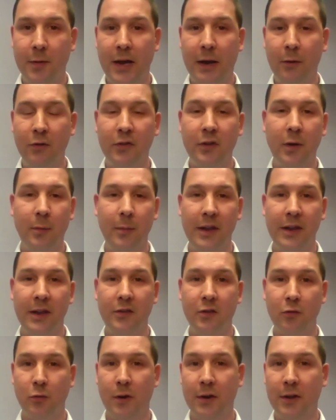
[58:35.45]
I was committed
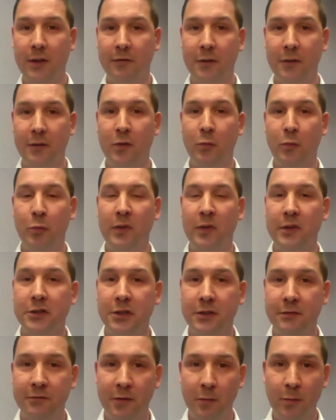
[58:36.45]
to running for this
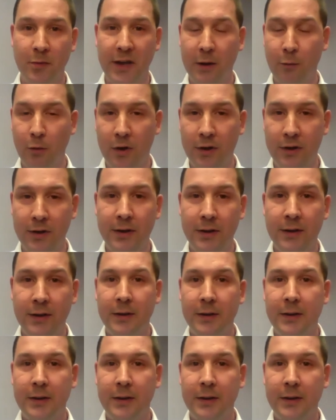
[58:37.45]
position from day one.